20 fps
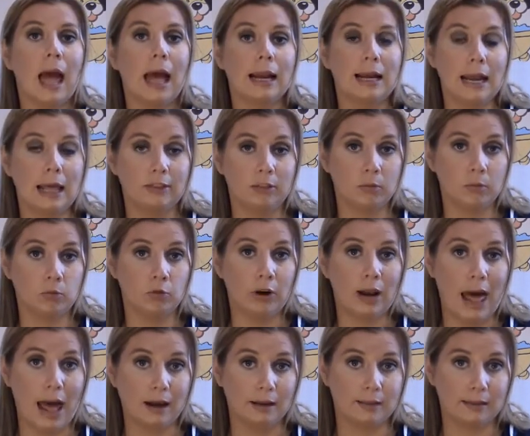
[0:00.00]
and let them
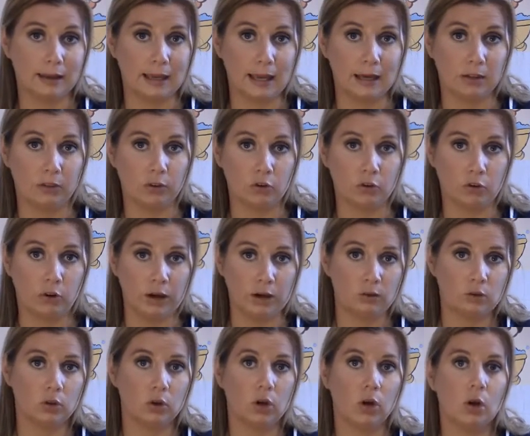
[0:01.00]
relax again in their
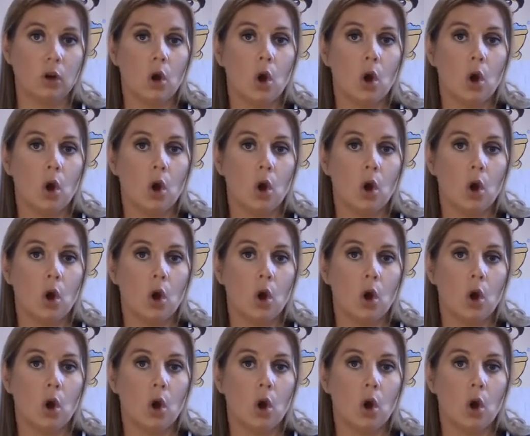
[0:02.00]
crate.